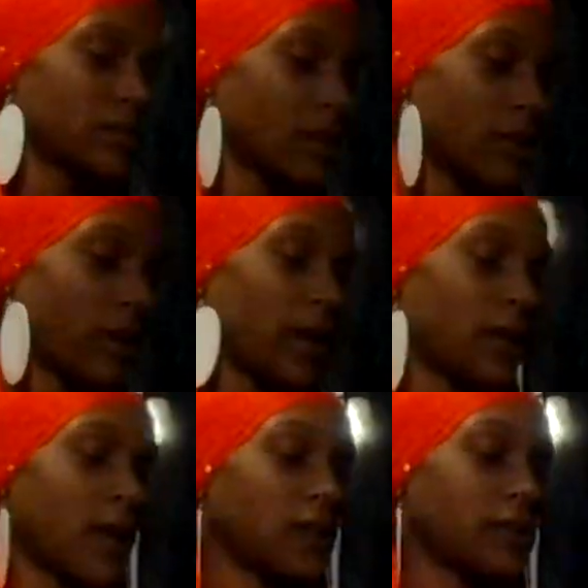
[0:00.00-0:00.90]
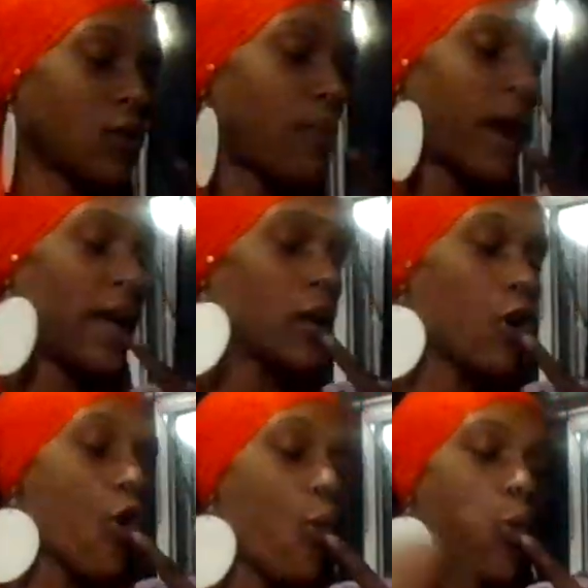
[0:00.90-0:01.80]
all right? So by
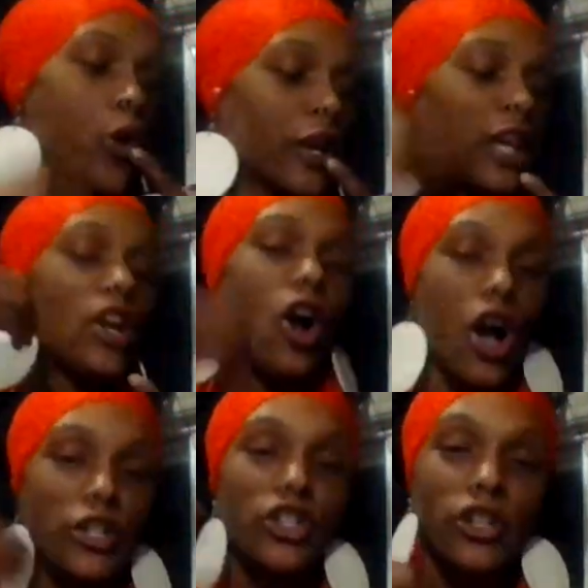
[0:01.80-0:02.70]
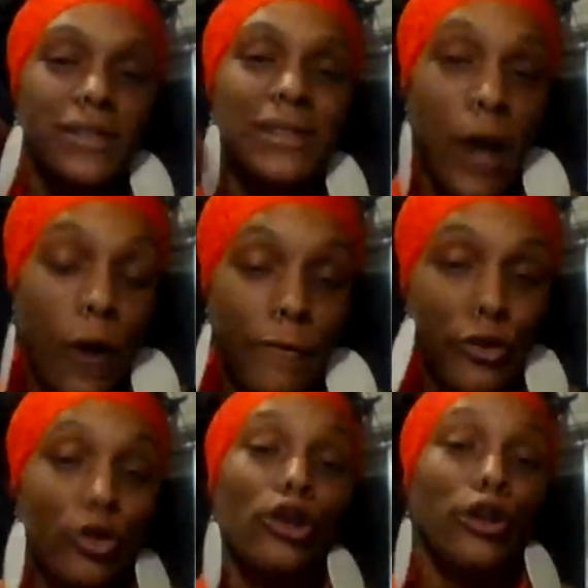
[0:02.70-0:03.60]
working on yourself,
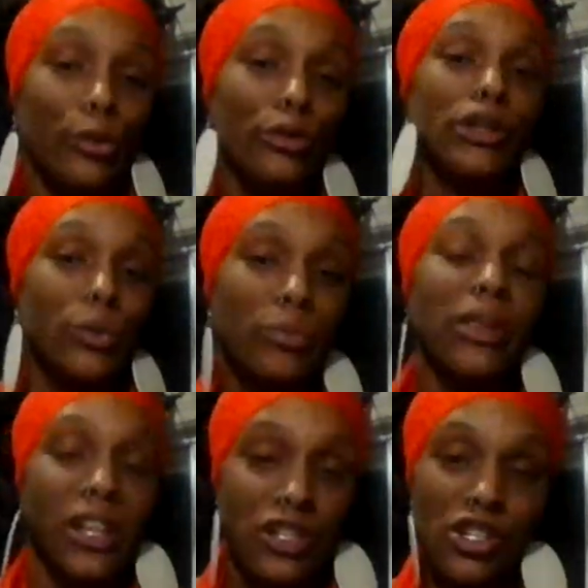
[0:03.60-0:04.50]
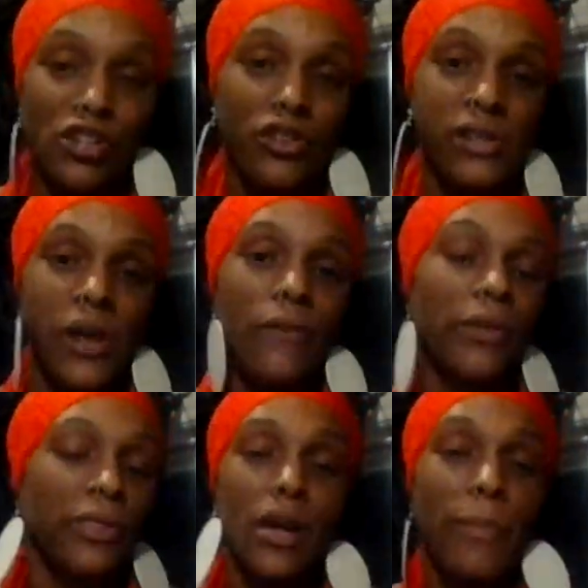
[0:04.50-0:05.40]
you're literally replenishing yourself. The
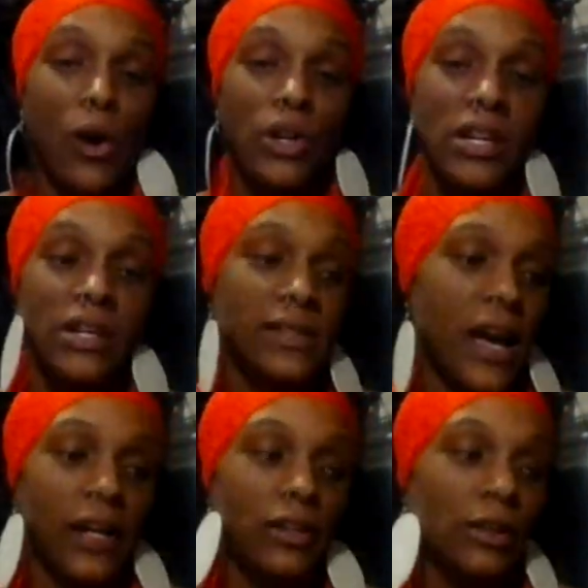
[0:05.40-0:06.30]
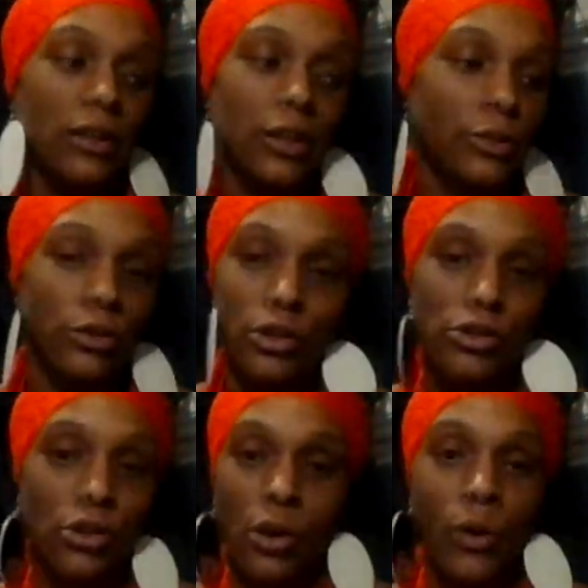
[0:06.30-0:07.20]
thing about it is I could literally
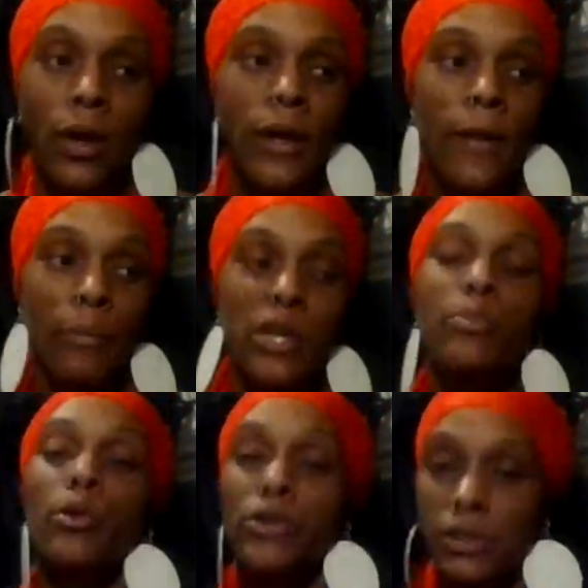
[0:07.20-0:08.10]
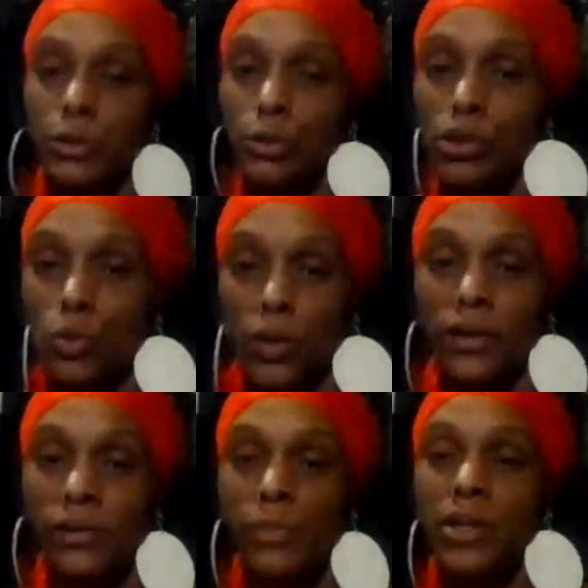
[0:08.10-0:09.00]
show people this literally
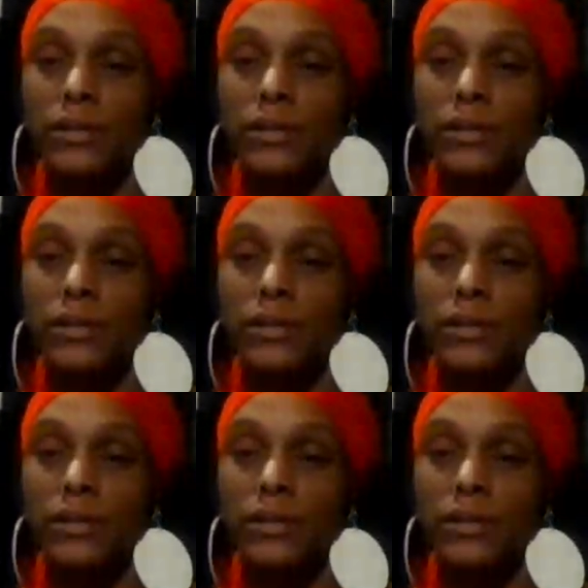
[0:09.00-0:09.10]
works, because